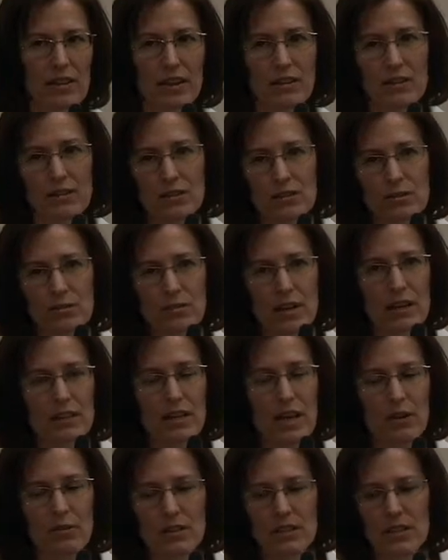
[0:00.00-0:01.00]
That's
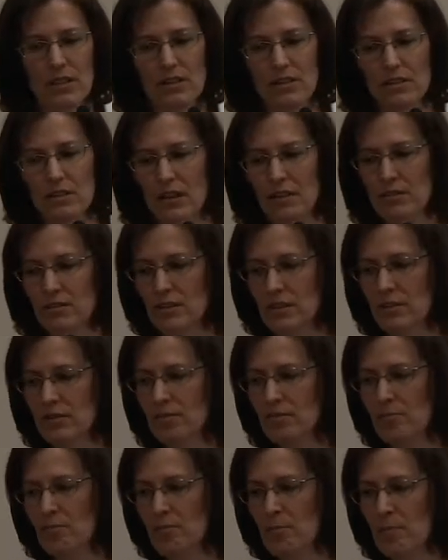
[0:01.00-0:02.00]
how we see ourselves." And
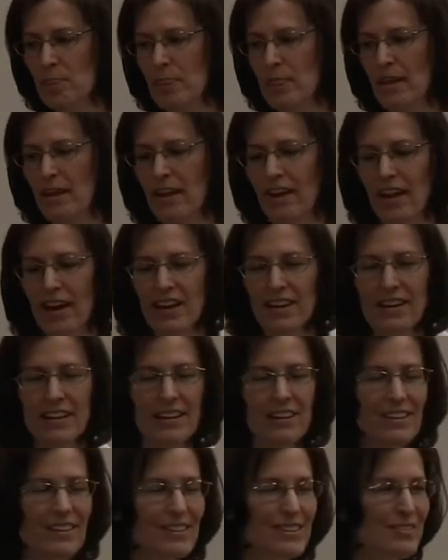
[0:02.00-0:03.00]
he
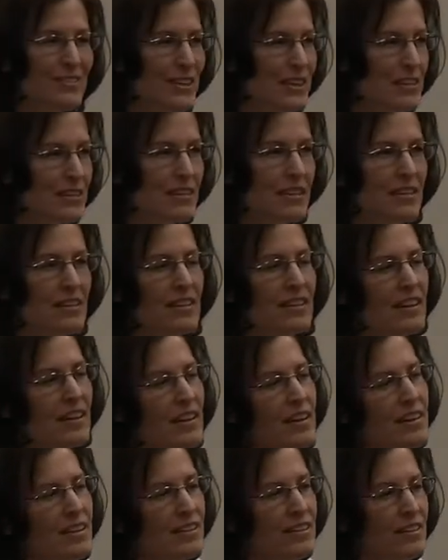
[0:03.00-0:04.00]
looked at me and he says,
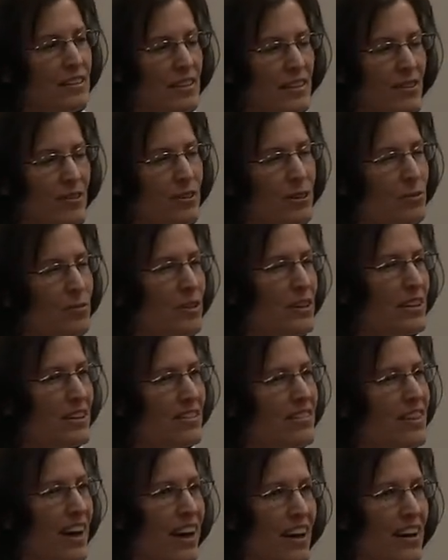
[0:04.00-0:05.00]
"Do you really believe
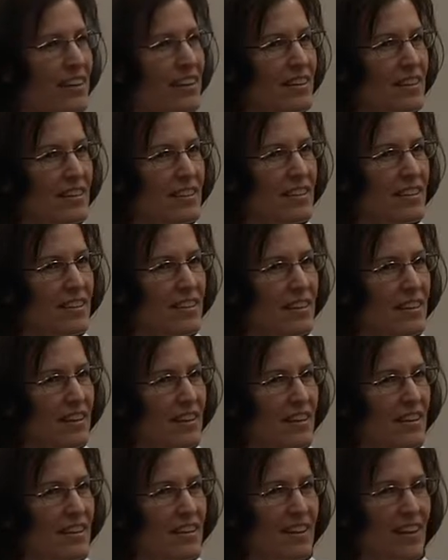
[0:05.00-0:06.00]
that?"
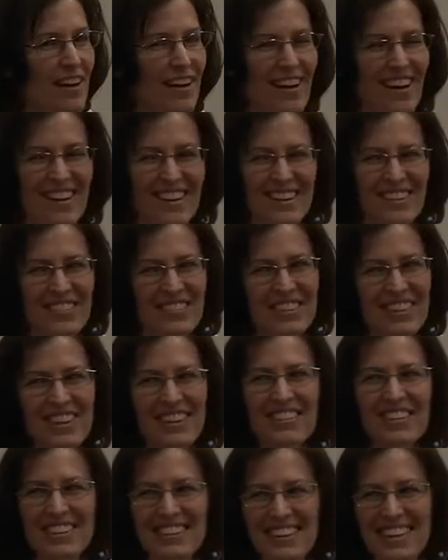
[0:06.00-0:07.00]
I couldn't believe
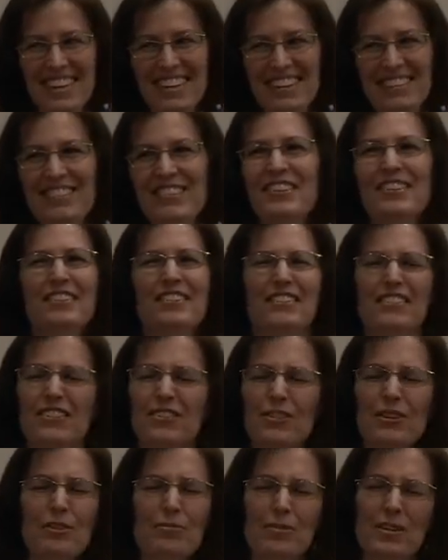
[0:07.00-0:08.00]
he said this, but do you
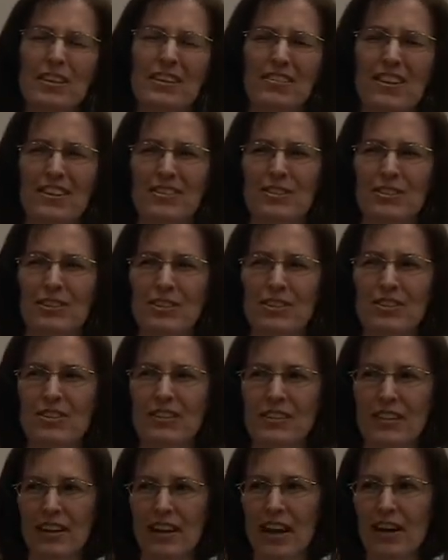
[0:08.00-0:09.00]
really believe that's true?
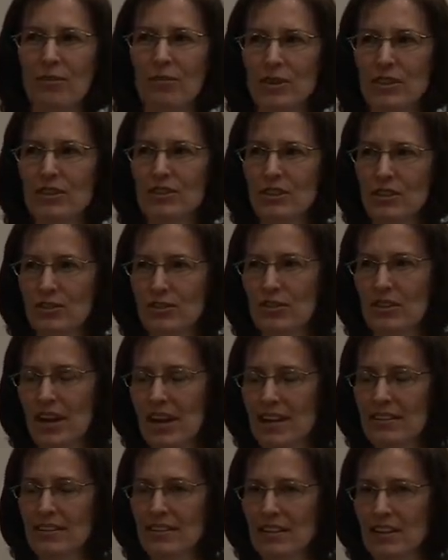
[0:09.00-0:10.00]
That every student
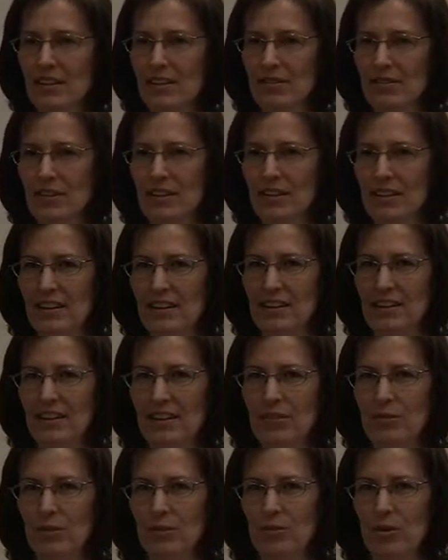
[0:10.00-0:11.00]
has a gift that they need to
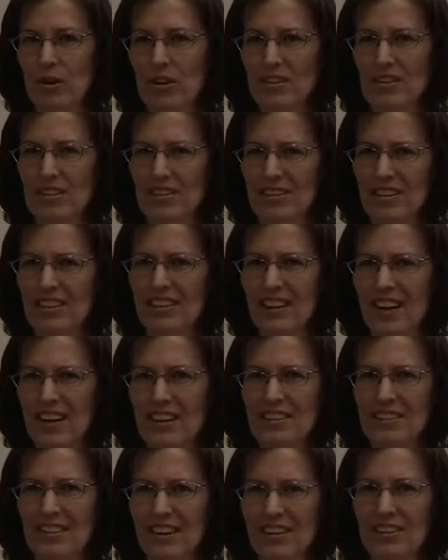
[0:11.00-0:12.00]
give to the world? And I said,
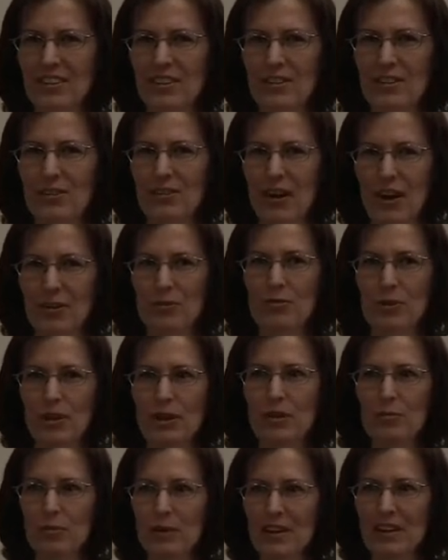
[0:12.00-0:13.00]
yes, I do. I
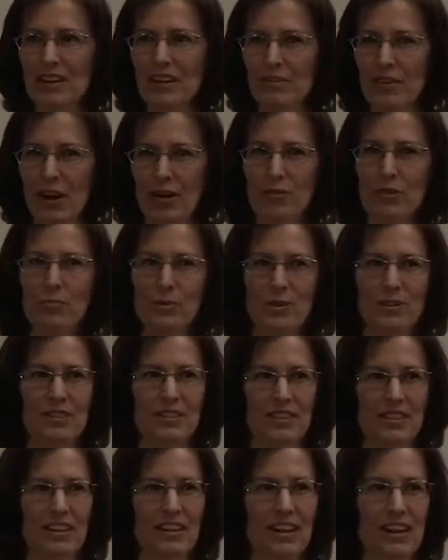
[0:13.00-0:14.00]
really believe every
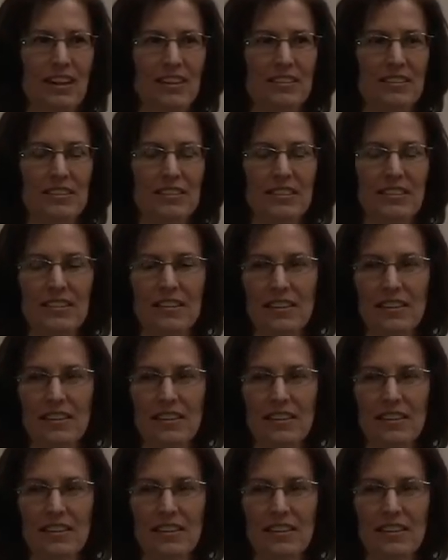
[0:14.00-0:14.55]
person has